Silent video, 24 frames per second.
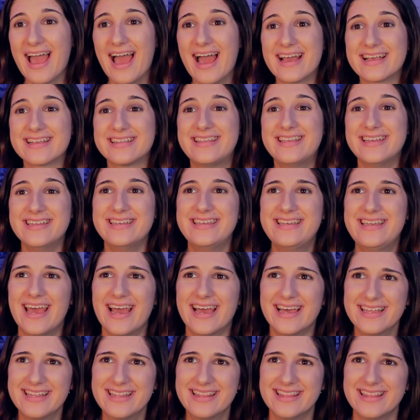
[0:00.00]

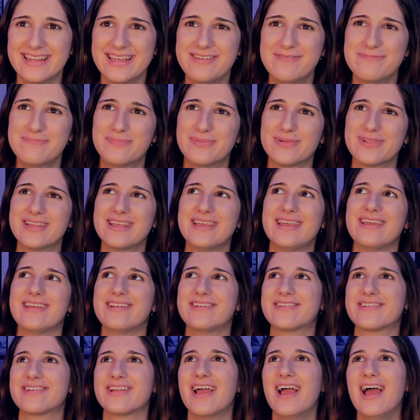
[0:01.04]
accidentally
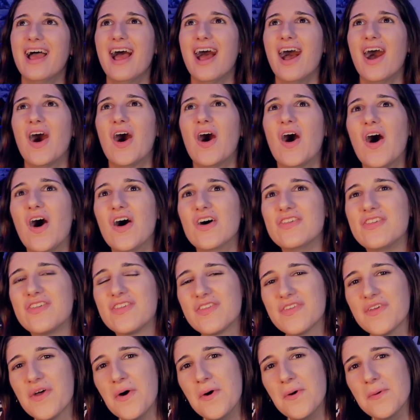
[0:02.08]
bleached
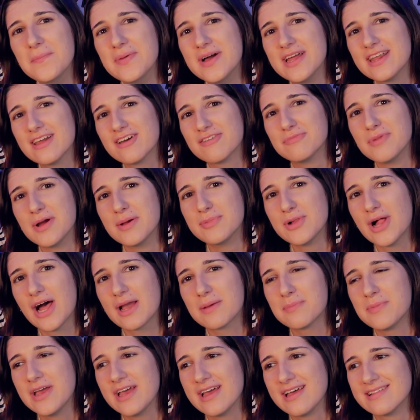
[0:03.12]
so many of my
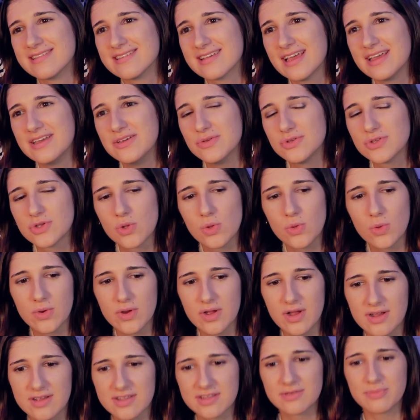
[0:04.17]
black pants. I use
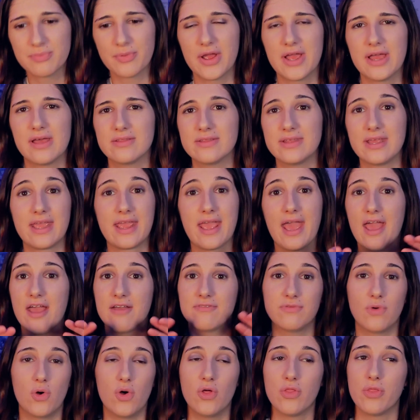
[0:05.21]
Clorox spray on like
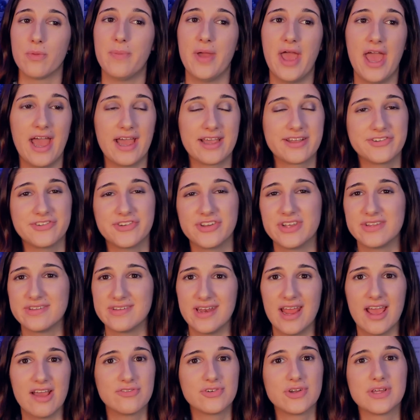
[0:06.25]
all the packages
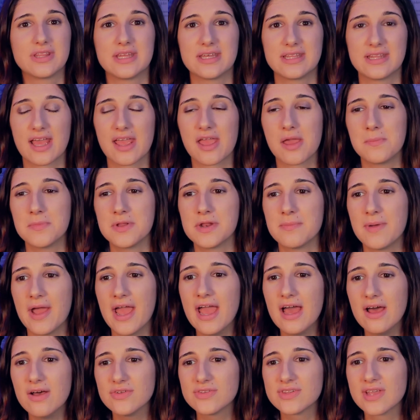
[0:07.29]
and everything that come into my
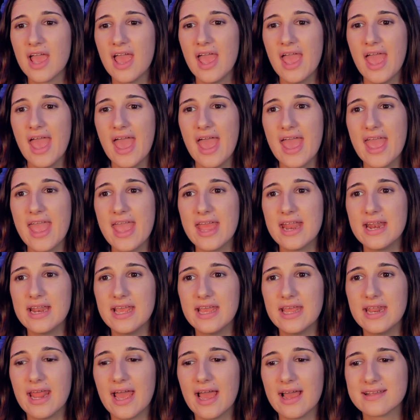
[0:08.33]
house and
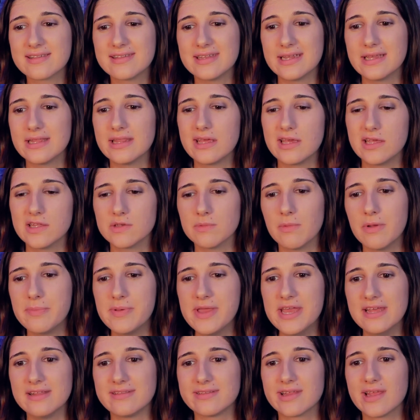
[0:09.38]
it accidentally gets on my
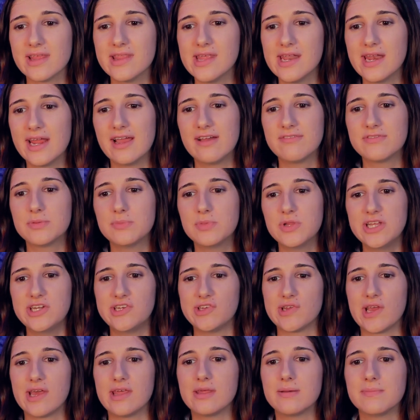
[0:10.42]
pants and then I have to
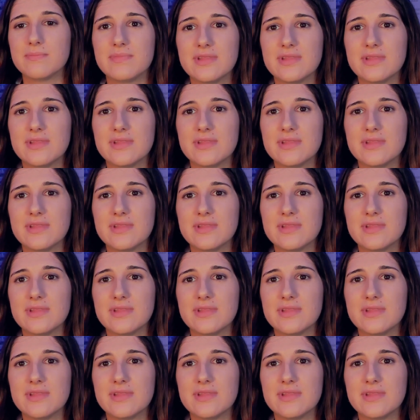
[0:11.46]
bleach dye them,